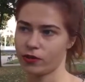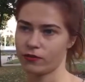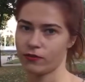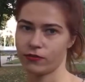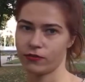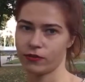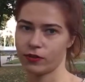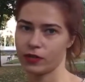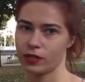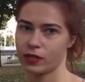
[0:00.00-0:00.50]

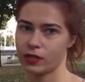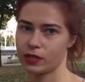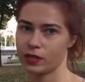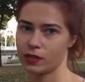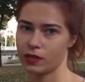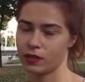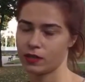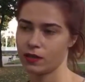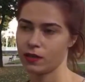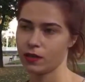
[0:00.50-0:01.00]
if
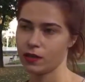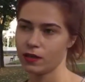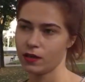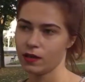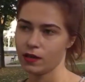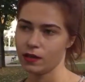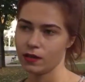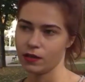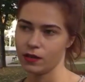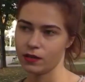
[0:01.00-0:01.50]
it's uh,
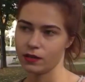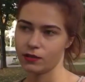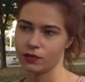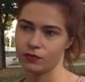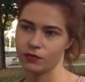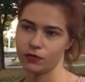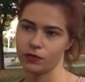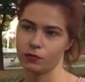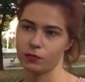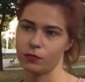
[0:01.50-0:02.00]
it
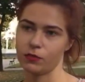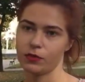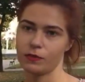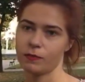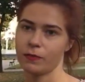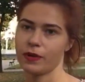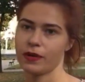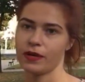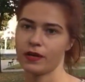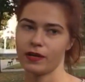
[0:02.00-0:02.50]
will be
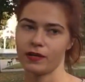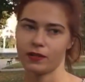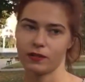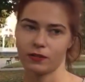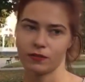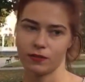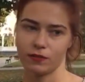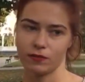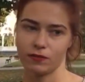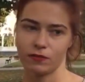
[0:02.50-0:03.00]

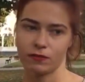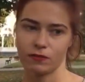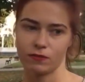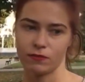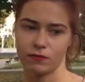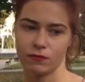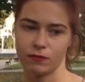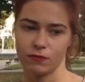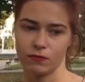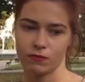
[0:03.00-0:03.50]
man
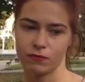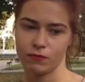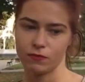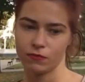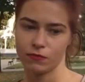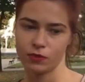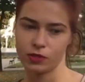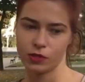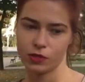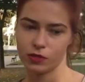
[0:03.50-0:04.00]

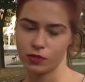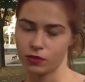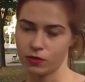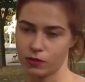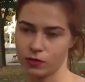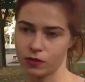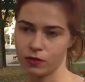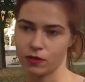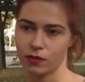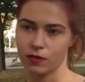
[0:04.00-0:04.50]
with
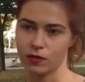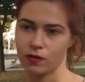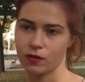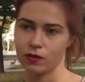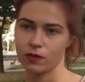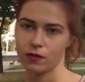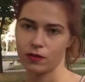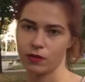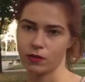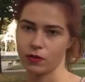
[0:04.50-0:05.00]
uh,
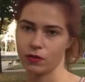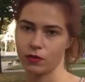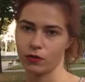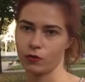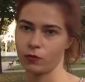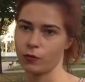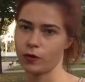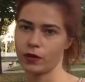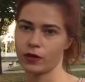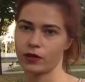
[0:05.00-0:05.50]

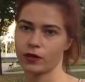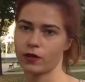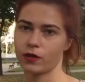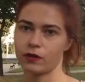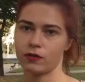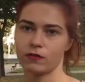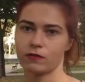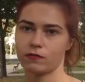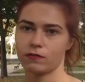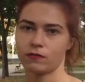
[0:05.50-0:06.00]
whom I
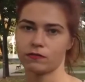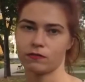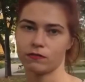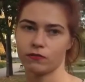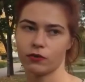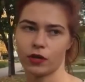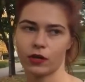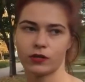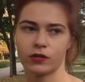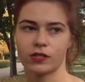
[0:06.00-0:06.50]
can
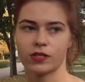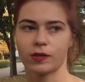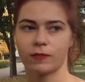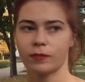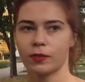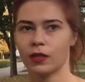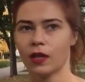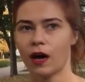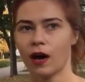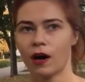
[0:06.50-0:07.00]
find
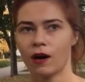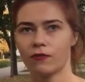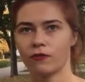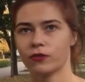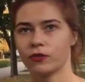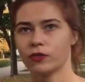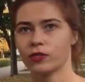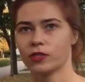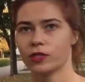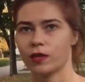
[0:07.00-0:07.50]
some love
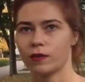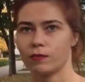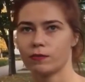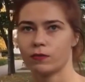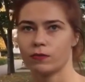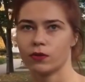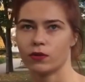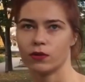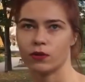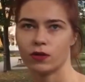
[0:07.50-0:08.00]
or some
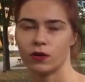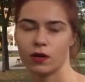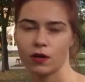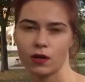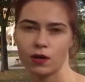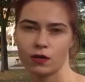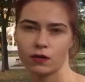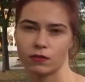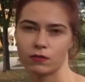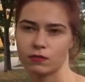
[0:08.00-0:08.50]
uh,
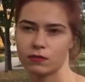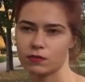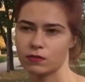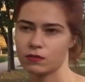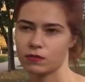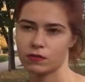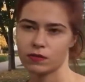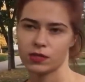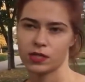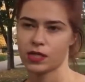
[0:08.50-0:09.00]

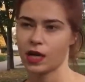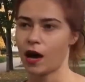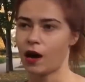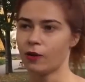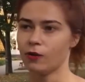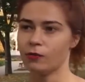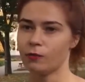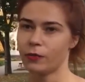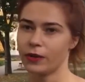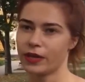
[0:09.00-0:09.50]

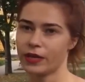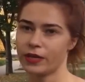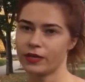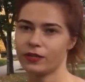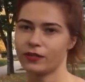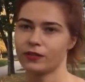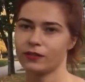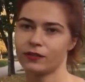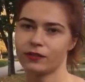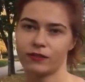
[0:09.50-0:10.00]

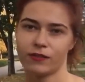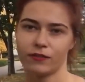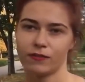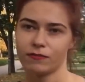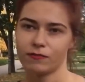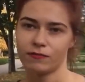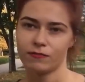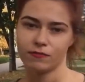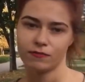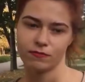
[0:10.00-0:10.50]
soulmate. Uh,
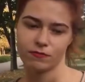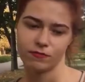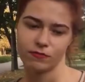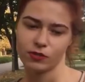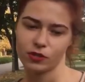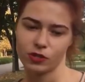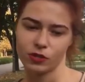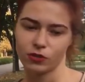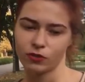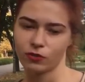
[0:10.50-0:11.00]
mm-hmm.
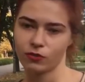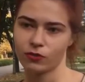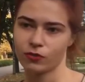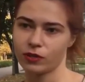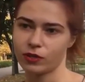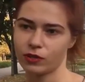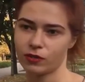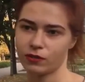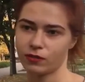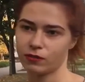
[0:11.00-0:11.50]
So
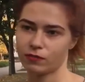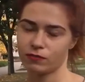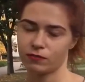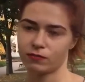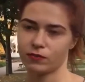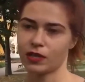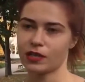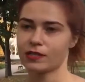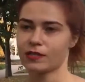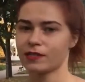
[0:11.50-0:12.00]
it
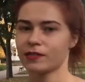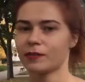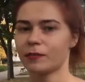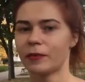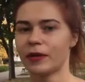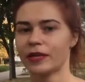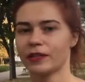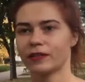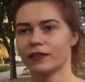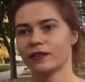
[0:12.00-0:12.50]
doesn't
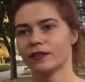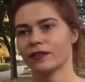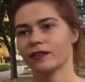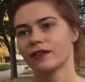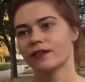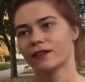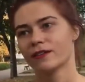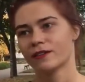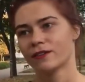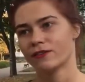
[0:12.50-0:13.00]
matter
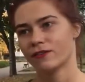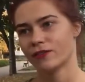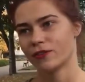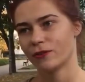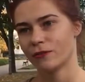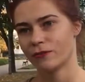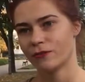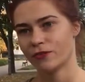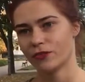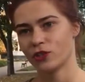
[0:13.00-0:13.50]

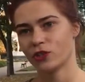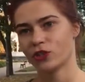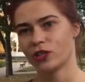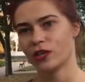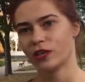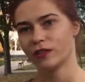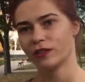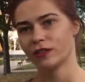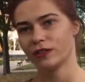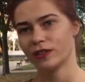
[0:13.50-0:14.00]
from which
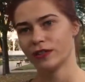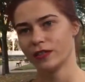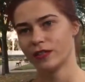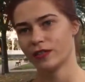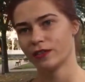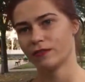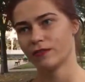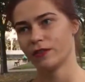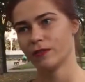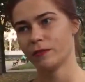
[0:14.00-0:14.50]
country
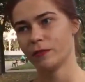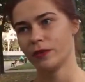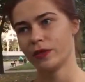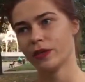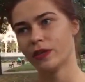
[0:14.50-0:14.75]
he will be.